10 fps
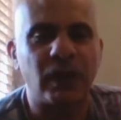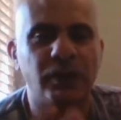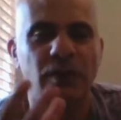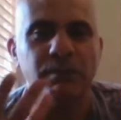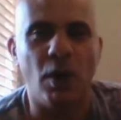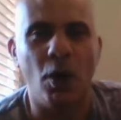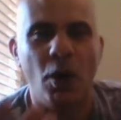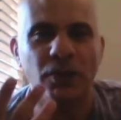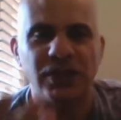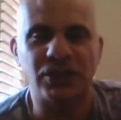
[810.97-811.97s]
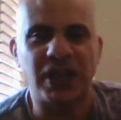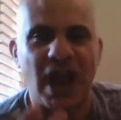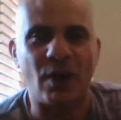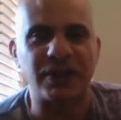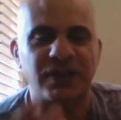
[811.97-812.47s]
the more this
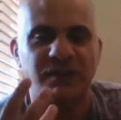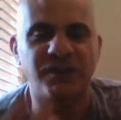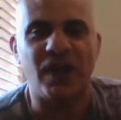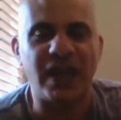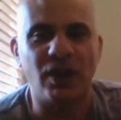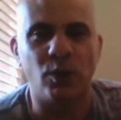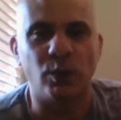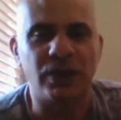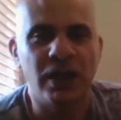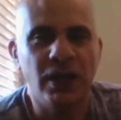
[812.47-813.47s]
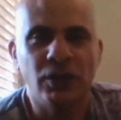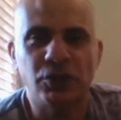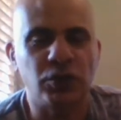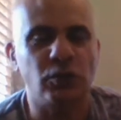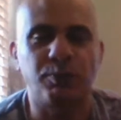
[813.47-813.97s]
character failed
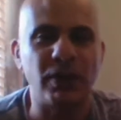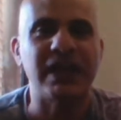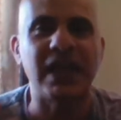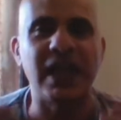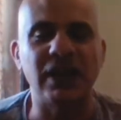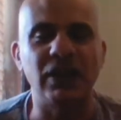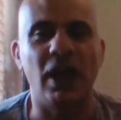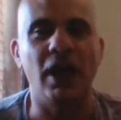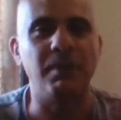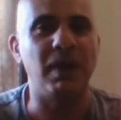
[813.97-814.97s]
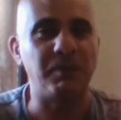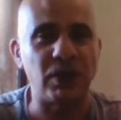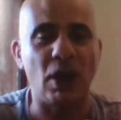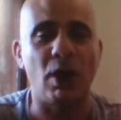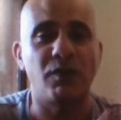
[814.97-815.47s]
to bring in,
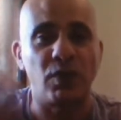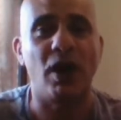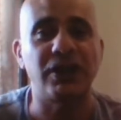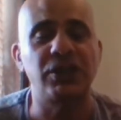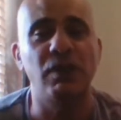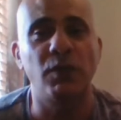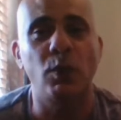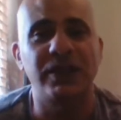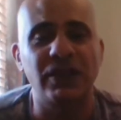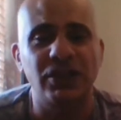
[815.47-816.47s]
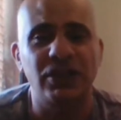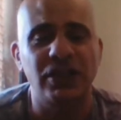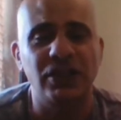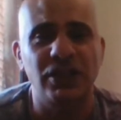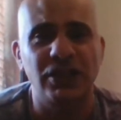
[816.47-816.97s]
a variety of audiences into the